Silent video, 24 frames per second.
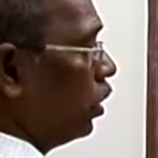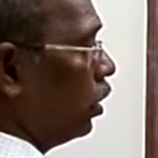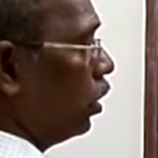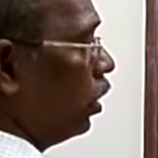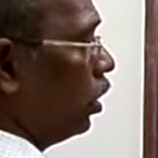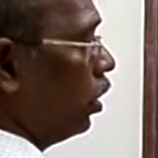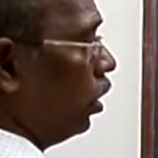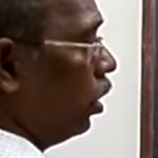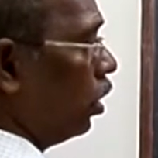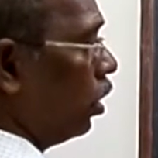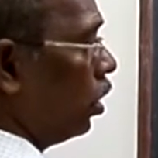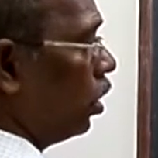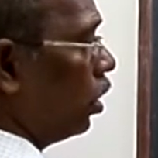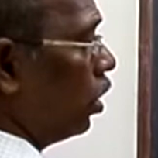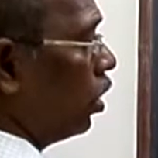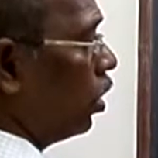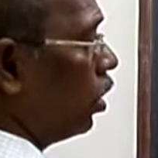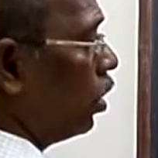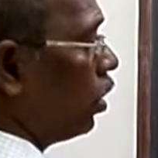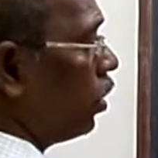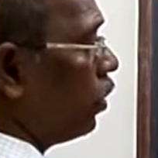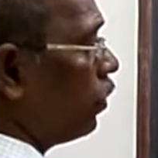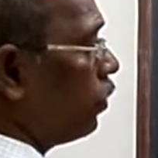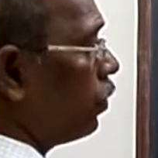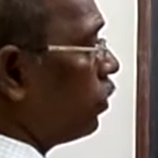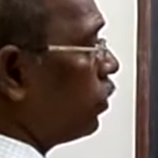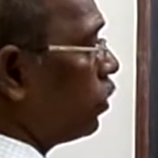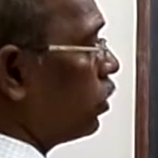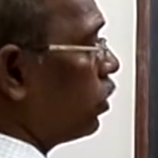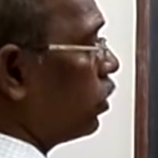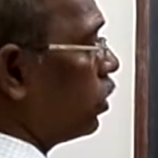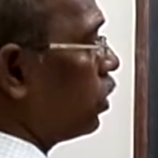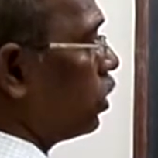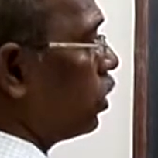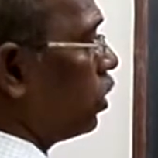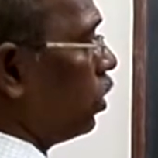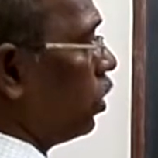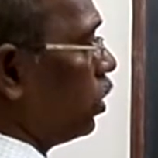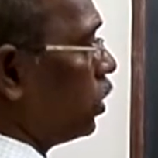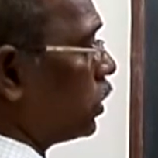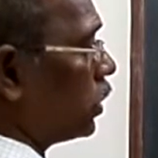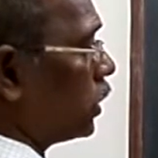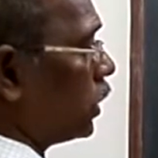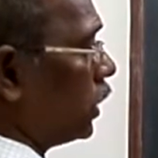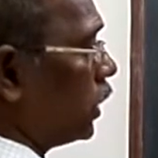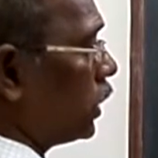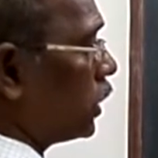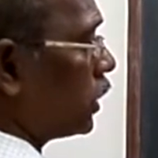log of
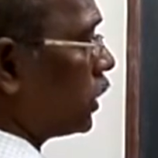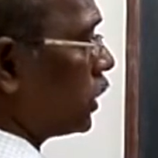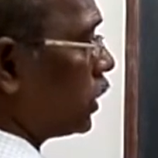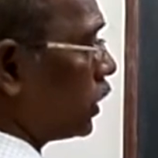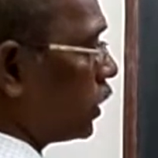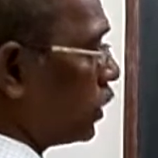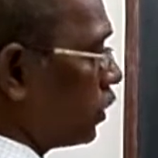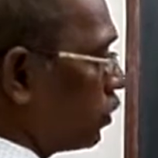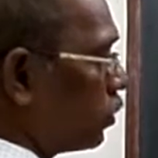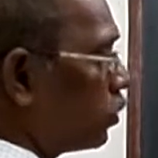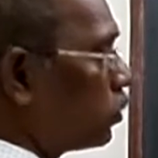cos x.